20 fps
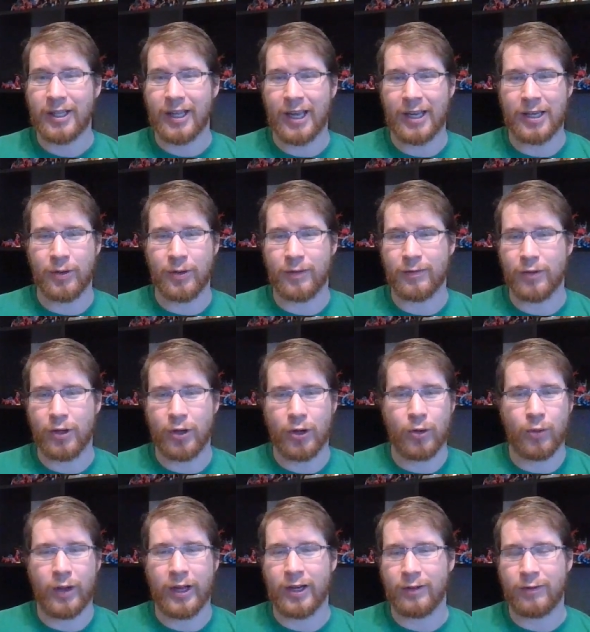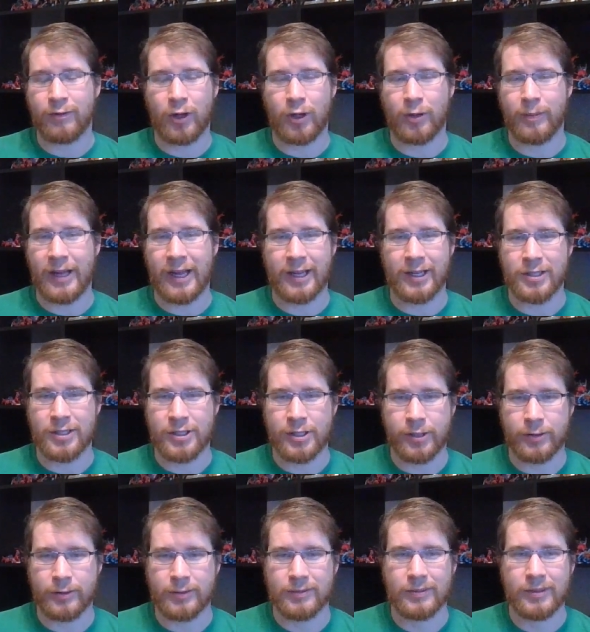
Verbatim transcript: and you have no way to fall back and shoot.